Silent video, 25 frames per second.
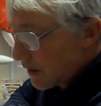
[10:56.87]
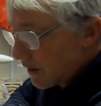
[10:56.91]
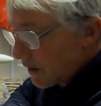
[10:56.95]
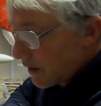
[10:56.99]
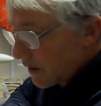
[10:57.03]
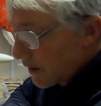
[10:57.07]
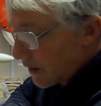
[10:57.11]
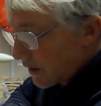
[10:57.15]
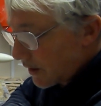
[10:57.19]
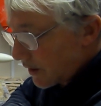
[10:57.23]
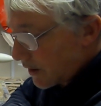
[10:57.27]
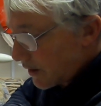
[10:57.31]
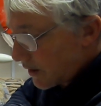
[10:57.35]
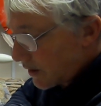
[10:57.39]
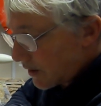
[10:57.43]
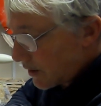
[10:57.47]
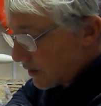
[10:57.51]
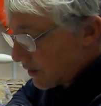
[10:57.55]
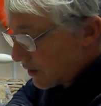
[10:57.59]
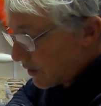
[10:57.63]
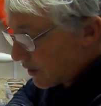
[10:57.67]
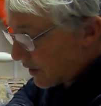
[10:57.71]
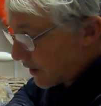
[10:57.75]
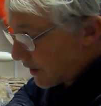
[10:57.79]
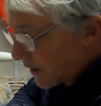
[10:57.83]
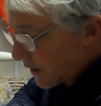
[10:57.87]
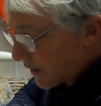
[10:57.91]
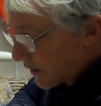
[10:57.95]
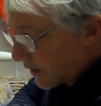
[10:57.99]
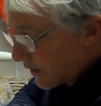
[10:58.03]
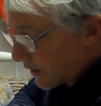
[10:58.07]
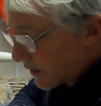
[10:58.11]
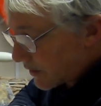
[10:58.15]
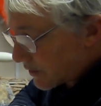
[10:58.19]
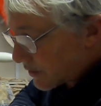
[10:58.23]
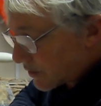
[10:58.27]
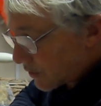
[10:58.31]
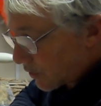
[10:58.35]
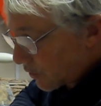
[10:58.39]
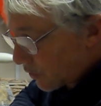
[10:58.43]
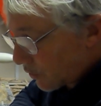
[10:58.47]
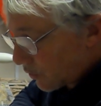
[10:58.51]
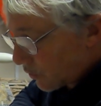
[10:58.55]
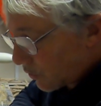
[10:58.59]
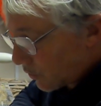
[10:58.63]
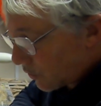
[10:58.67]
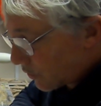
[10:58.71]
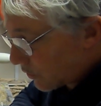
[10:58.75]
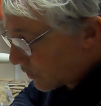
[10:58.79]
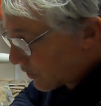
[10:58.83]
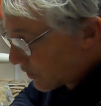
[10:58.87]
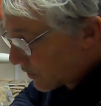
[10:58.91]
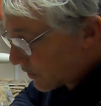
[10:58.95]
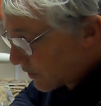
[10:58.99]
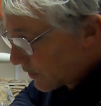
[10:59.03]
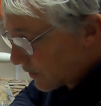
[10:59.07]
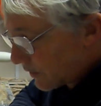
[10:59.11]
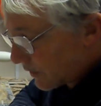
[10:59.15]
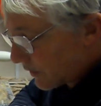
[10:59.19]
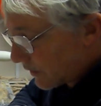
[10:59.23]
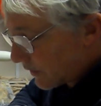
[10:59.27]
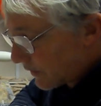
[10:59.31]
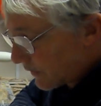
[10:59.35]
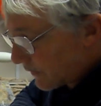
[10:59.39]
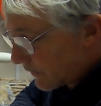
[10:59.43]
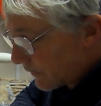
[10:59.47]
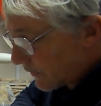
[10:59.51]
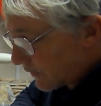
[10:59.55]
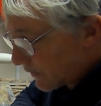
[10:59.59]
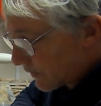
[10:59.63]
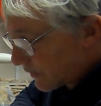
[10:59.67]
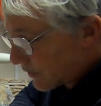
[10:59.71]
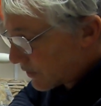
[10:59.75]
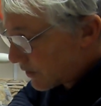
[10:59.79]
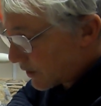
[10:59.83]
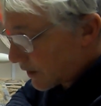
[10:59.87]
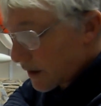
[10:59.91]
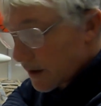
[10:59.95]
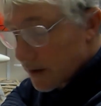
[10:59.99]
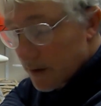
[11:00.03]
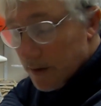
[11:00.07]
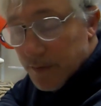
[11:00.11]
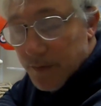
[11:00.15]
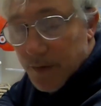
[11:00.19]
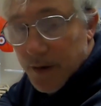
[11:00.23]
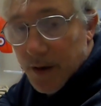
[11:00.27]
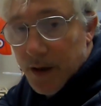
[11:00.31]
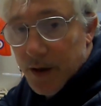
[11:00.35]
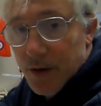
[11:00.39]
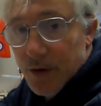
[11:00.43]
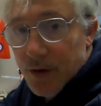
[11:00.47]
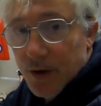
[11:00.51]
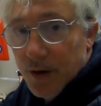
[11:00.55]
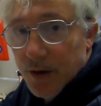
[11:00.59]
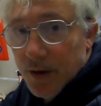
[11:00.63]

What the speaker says: and that's all to get the finish.